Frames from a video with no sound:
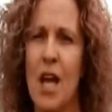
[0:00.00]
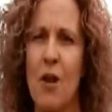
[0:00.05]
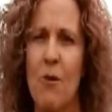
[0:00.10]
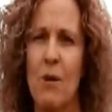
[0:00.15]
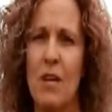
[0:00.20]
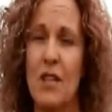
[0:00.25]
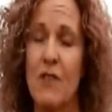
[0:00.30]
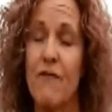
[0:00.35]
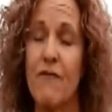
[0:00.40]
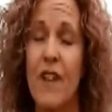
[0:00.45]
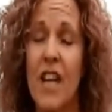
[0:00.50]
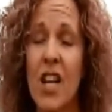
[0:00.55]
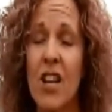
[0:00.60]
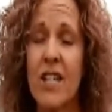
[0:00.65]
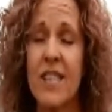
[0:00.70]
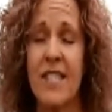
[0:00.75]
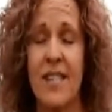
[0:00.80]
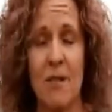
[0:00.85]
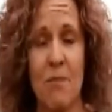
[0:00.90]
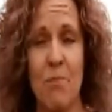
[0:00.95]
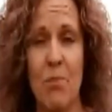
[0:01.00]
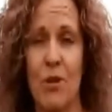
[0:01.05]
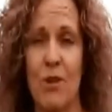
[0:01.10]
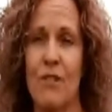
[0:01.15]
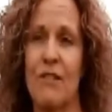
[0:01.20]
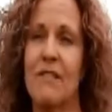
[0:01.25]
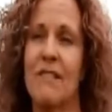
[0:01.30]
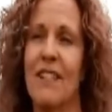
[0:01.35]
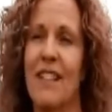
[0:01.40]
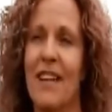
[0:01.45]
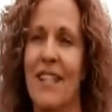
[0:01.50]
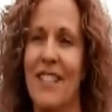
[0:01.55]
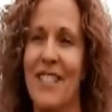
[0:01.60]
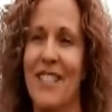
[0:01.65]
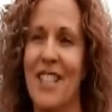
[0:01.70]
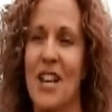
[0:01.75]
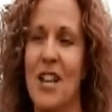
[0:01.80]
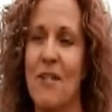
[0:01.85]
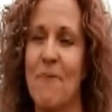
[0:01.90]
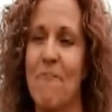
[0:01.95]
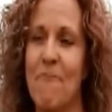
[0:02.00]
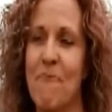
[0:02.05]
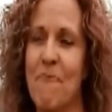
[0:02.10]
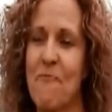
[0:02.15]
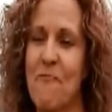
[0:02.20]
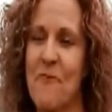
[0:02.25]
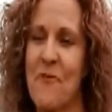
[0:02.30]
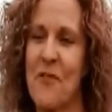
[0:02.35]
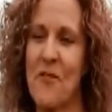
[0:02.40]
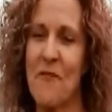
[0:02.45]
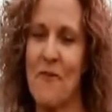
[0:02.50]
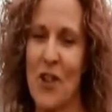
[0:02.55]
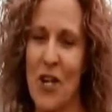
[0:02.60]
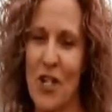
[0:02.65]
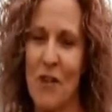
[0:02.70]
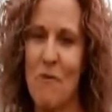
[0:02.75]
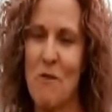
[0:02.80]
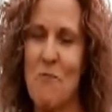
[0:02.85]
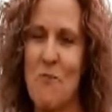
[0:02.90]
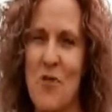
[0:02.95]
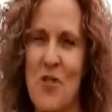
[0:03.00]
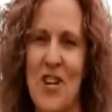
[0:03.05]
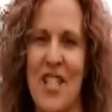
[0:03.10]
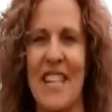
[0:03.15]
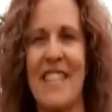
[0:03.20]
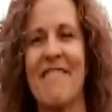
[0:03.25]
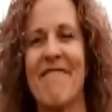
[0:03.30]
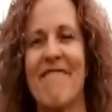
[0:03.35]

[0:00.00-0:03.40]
It's very simple and very rewarding.